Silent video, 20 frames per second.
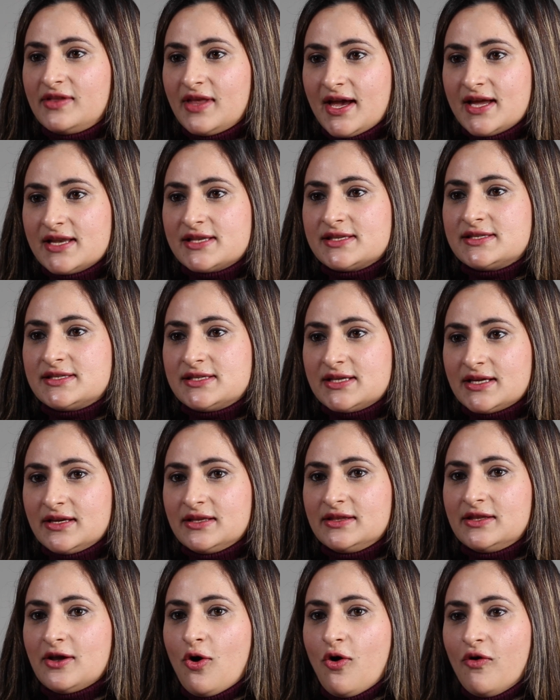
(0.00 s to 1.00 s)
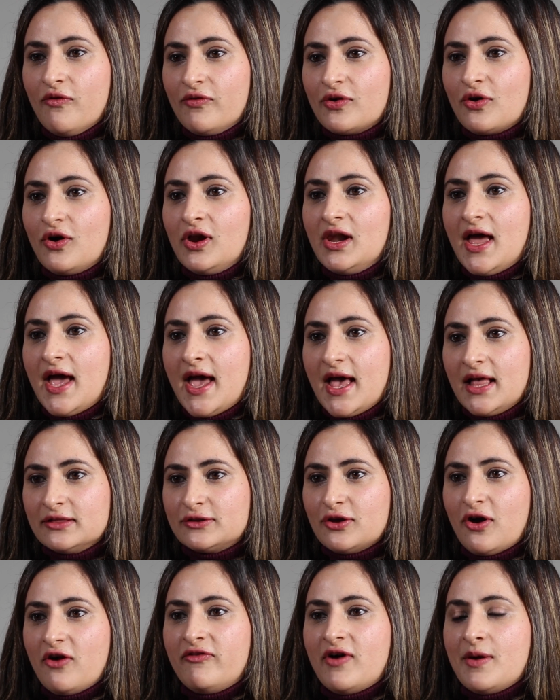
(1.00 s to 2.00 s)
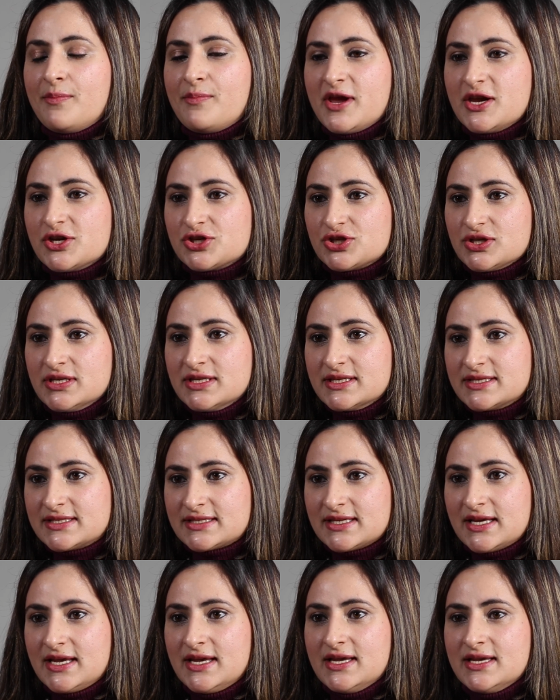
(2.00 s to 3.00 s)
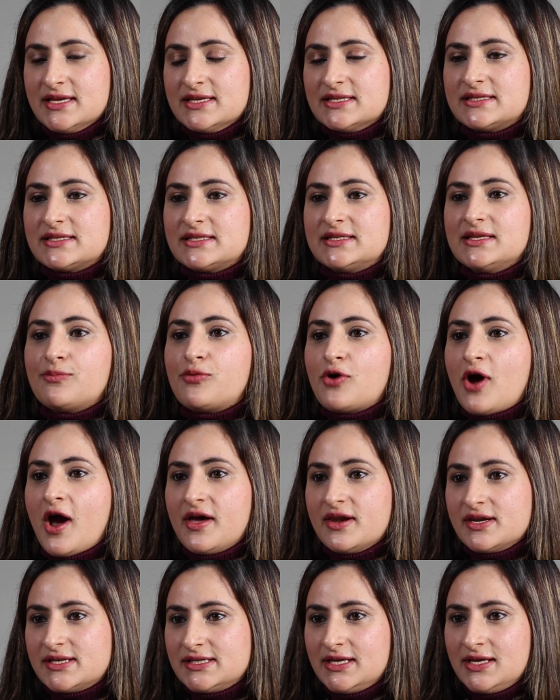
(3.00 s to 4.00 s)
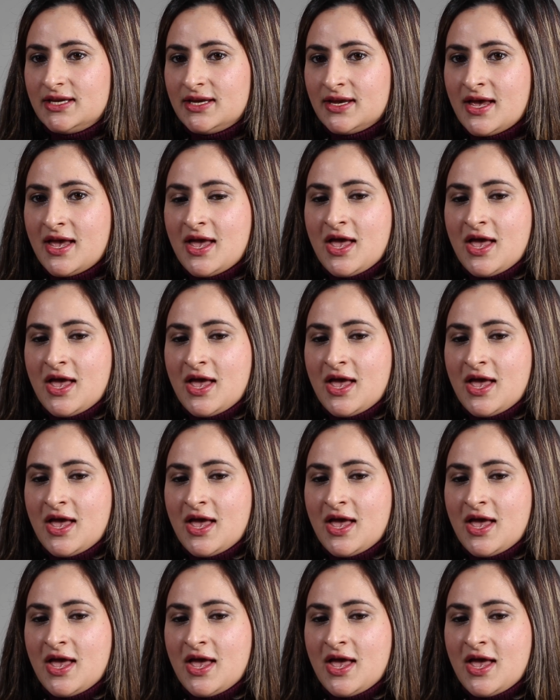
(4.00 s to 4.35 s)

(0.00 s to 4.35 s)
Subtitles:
that the overall health of our patients is the priority.